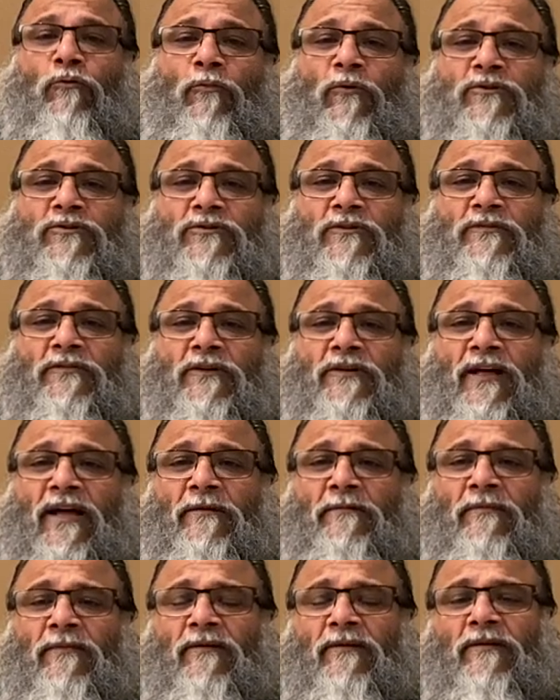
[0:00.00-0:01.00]
most of the
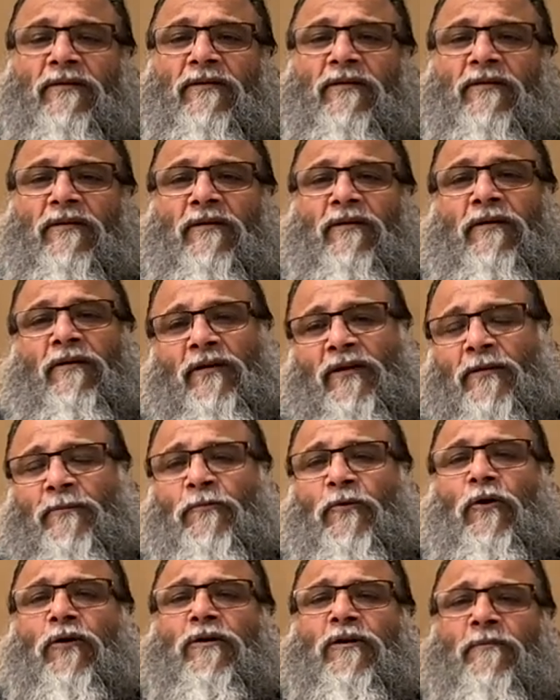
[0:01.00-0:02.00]
time?
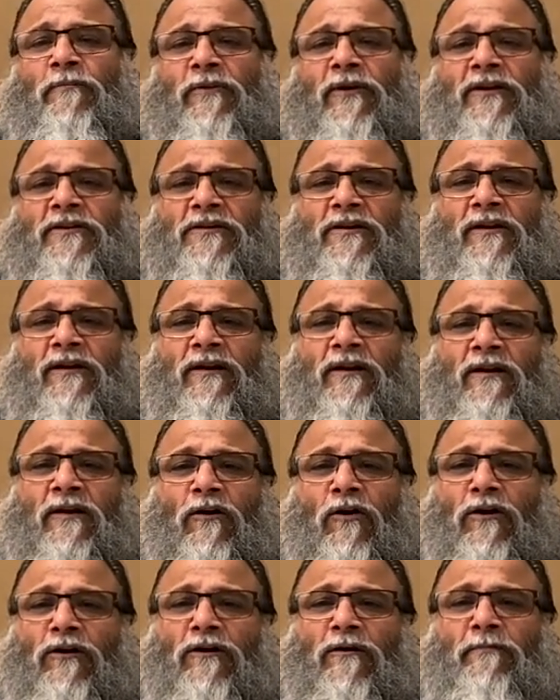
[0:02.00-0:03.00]
Keep contemplation,
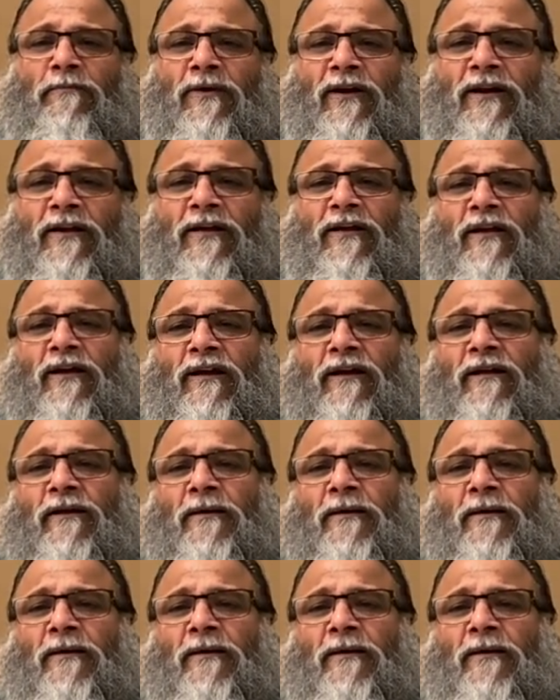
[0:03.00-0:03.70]
contemplating.